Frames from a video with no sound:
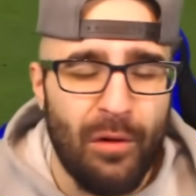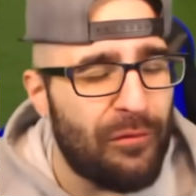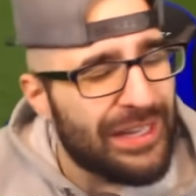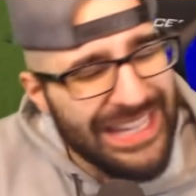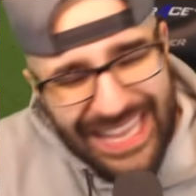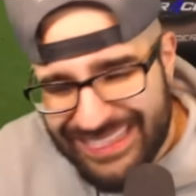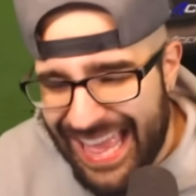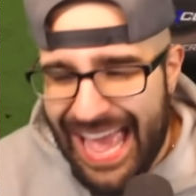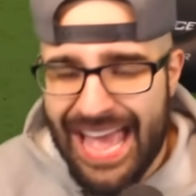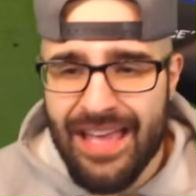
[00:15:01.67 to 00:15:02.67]
Well, forget
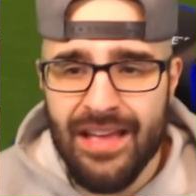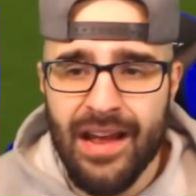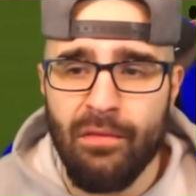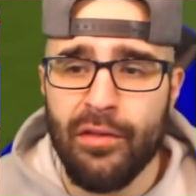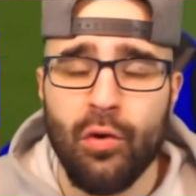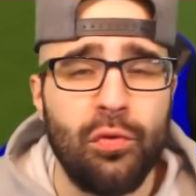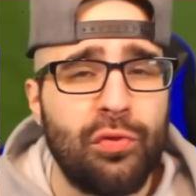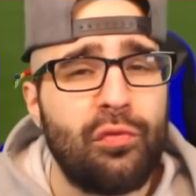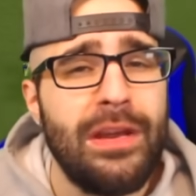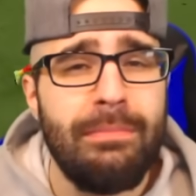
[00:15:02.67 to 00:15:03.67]
that. I'd rather go
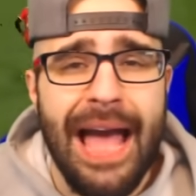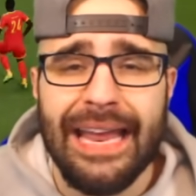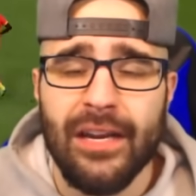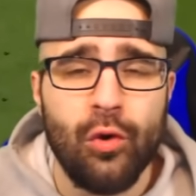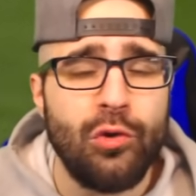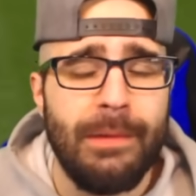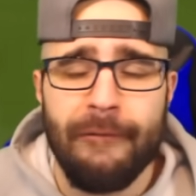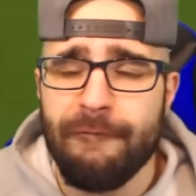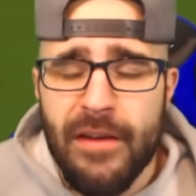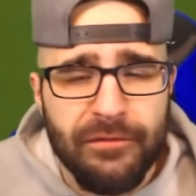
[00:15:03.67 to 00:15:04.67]
three back and lose by
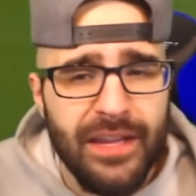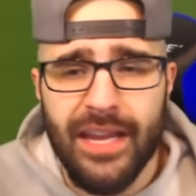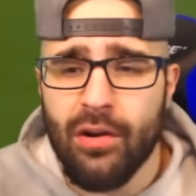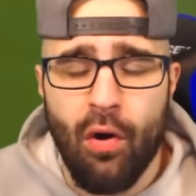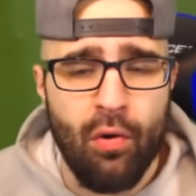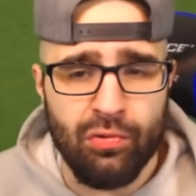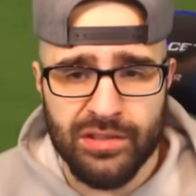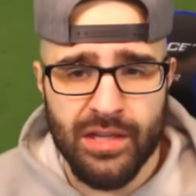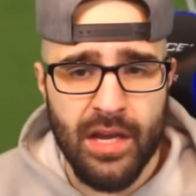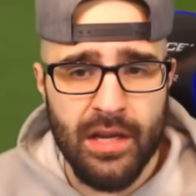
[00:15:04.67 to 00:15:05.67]
fifteen
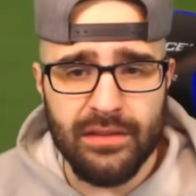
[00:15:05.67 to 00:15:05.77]
goals